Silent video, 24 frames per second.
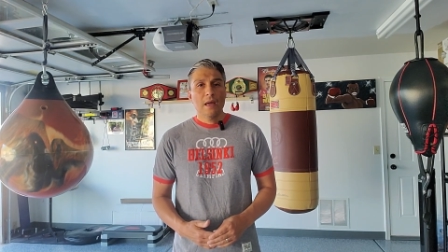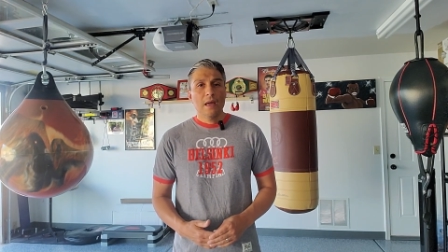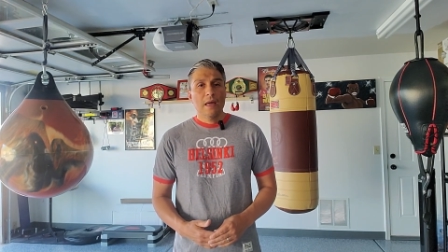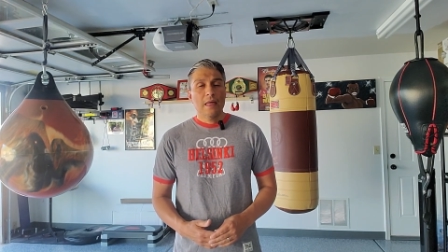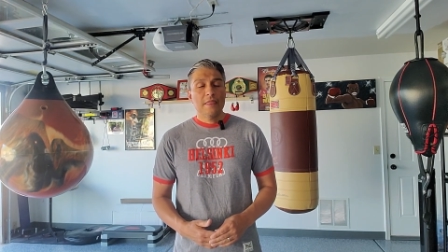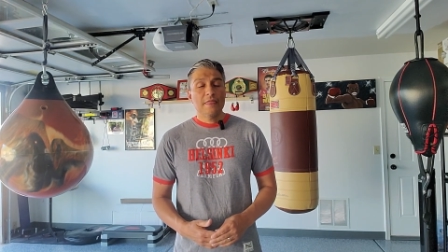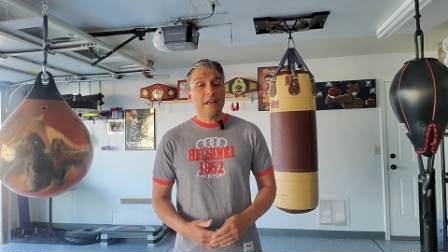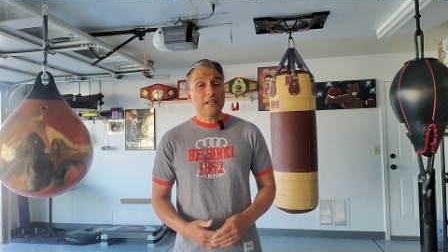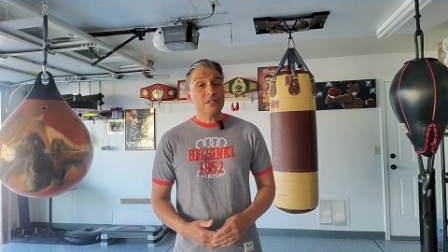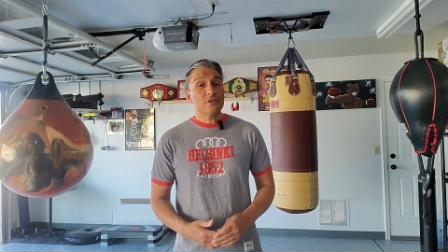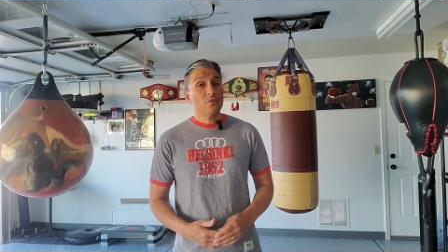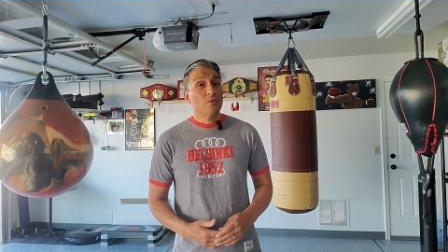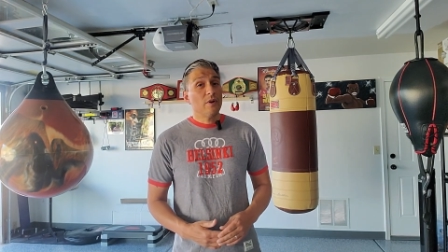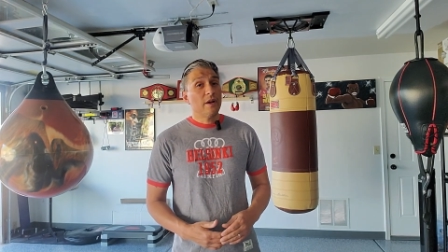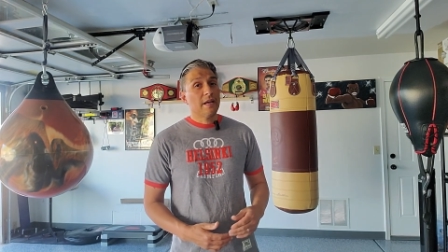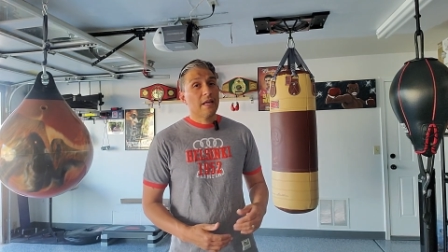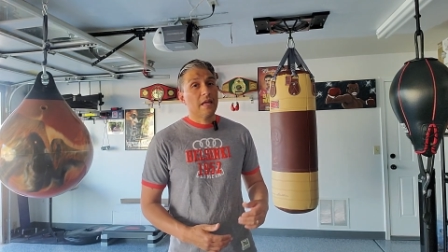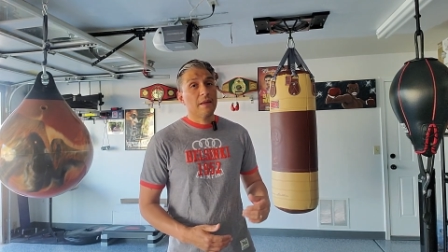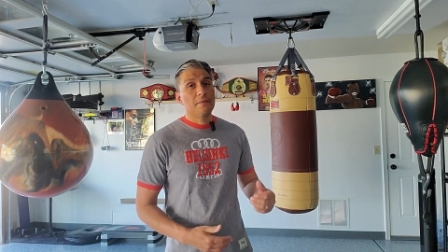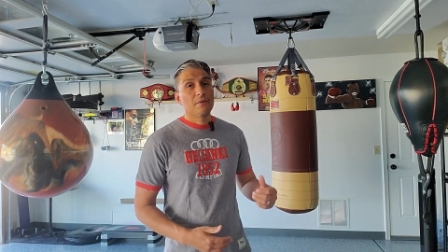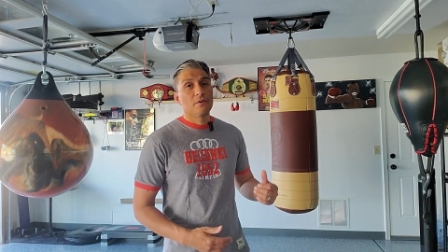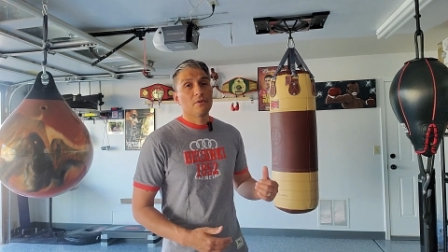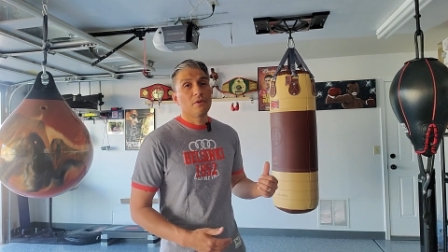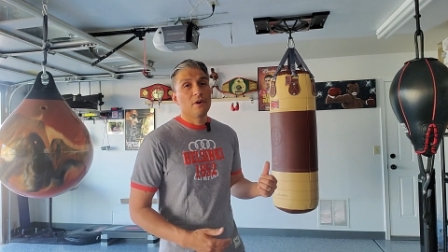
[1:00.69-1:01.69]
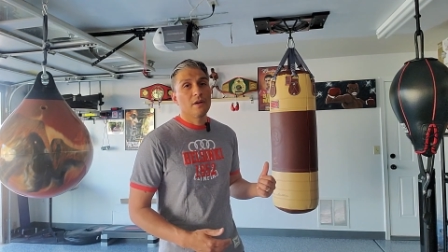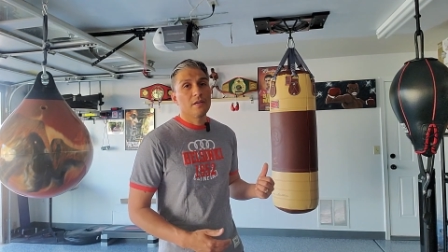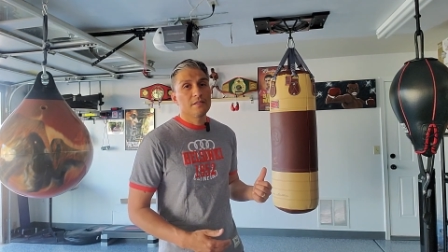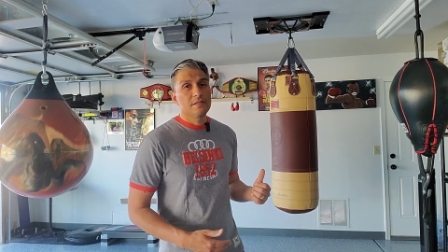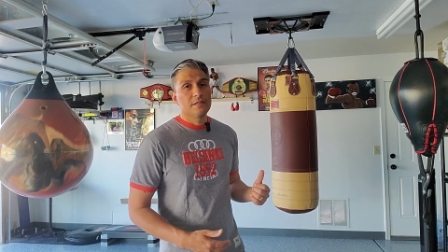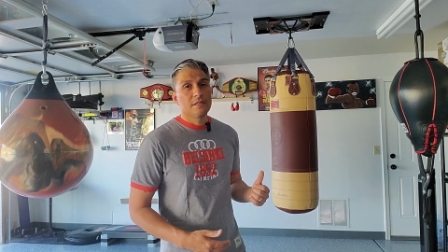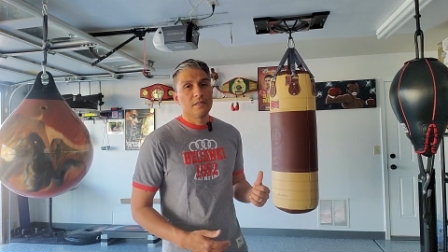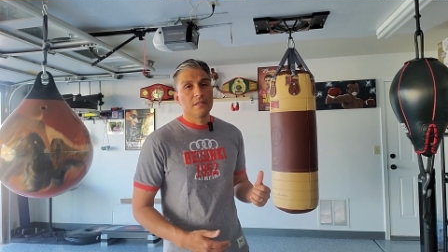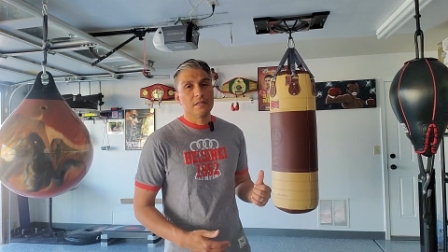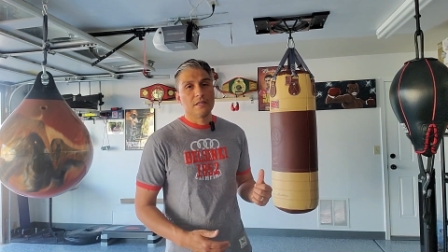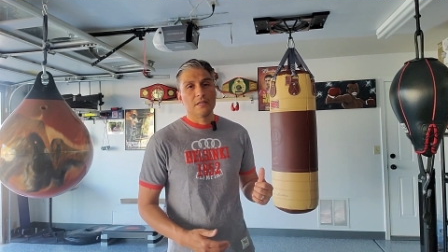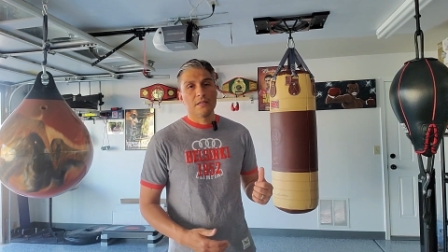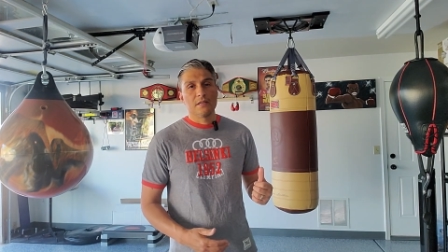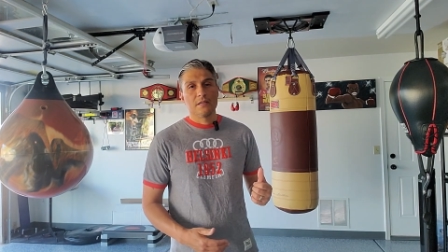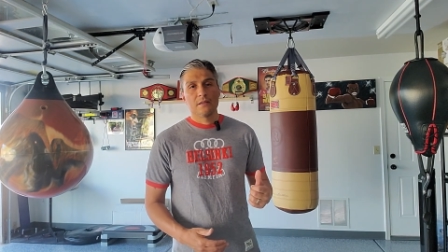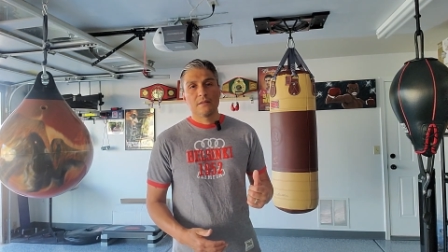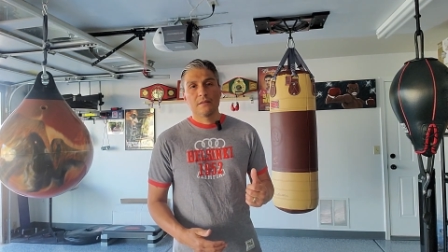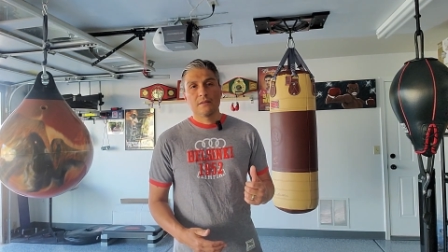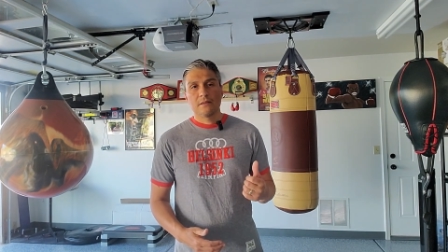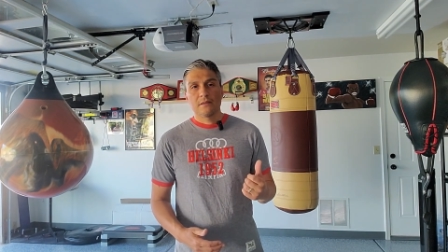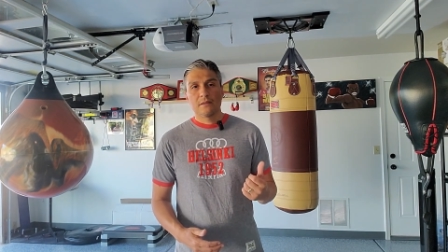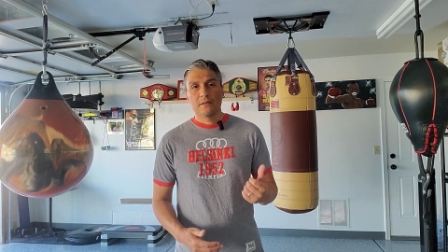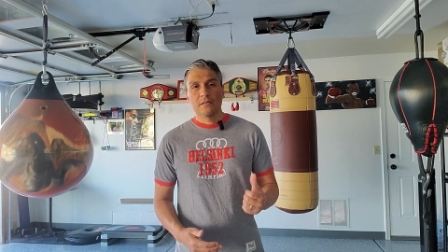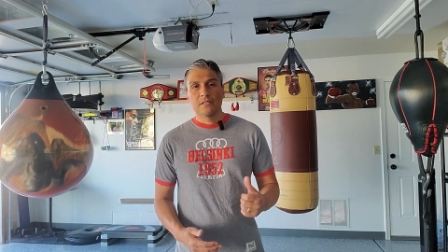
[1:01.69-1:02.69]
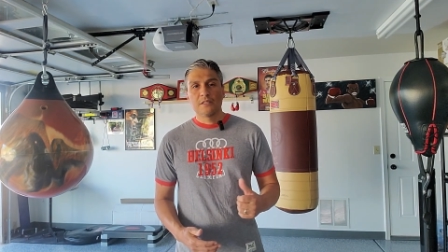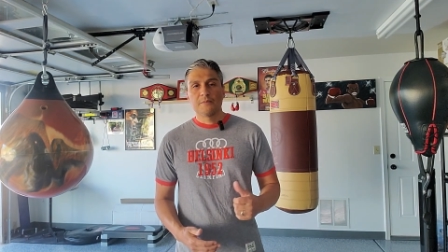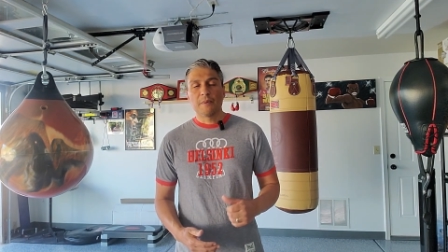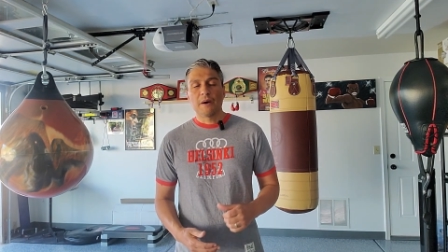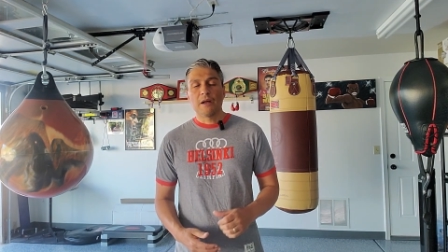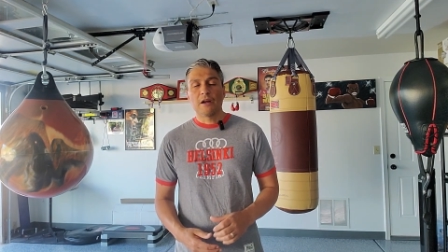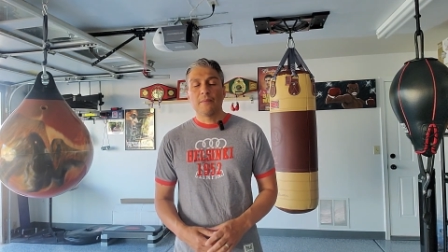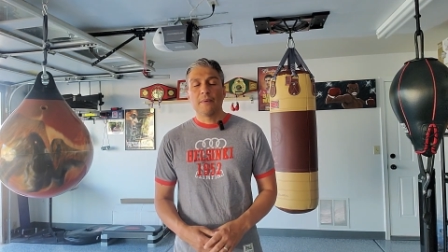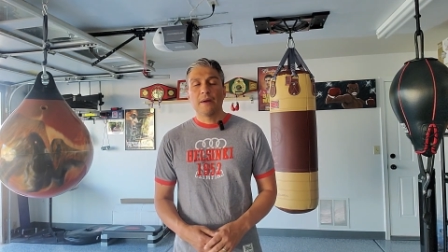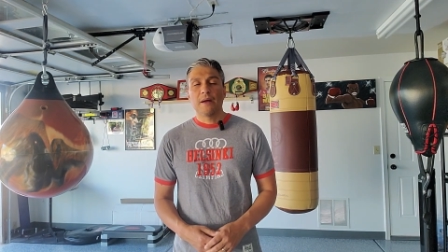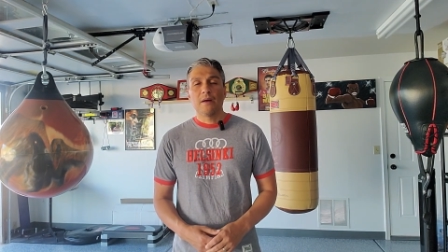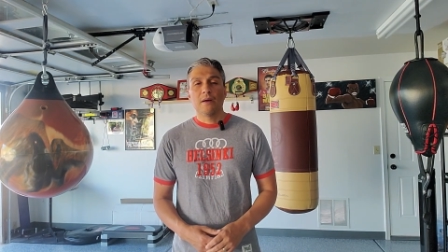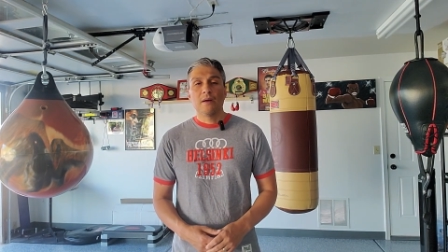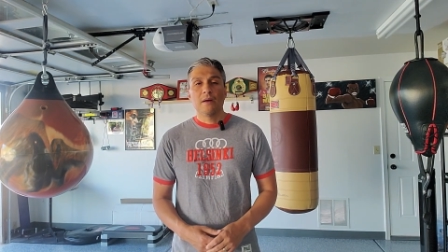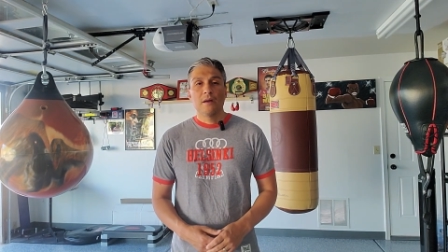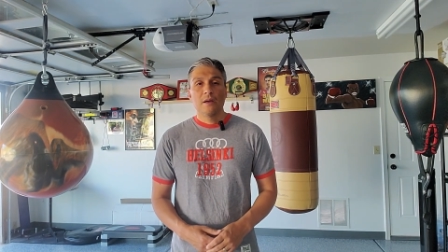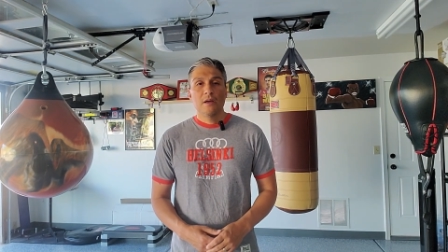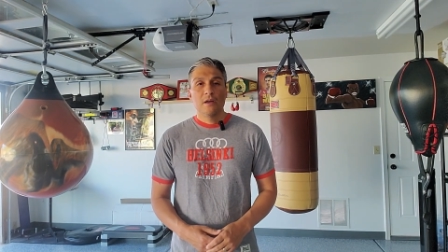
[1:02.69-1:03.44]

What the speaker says: That's when I came across the Spider Mount